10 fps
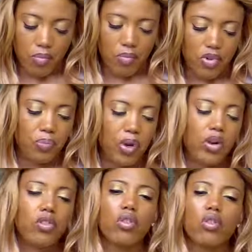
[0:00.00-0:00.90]

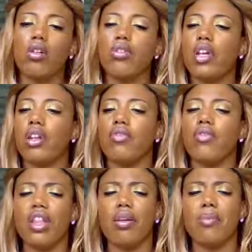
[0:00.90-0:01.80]
spiritual growth and
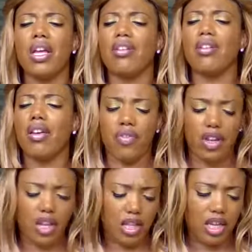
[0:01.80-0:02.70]
development,
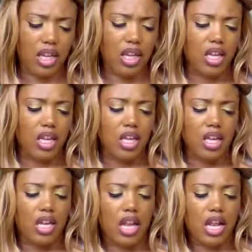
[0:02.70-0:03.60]
definitely.
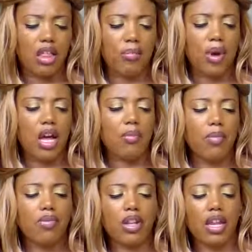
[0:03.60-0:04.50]
And at the bottom
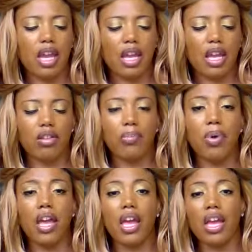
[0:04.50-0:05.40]
of the deck is the
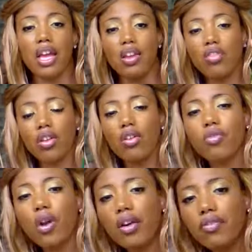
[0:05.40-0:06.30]
Page of
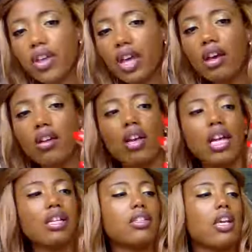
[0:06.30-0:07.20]
Raphael. And
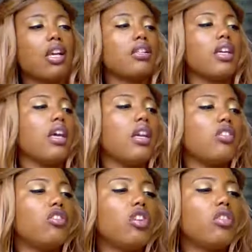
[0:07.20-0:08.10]
it says,
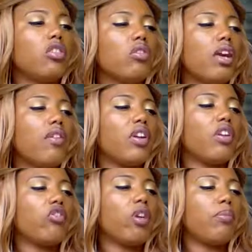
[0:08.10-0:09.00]
gentle, loving,
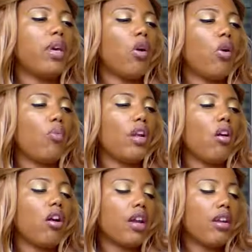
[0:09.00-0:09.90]
dreamy,
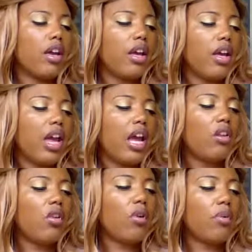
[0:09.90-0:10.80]
open-hearted. A
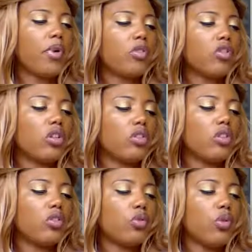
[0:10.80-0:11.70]
new emotional
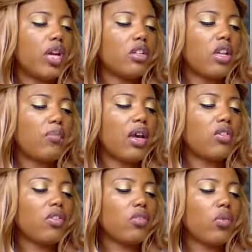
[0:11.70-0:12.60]
situation.
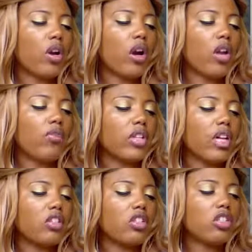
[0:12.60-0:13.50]
Messages regarding
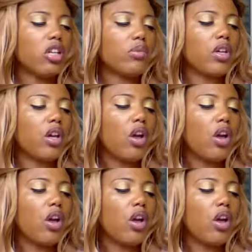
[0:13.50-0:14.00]
relationships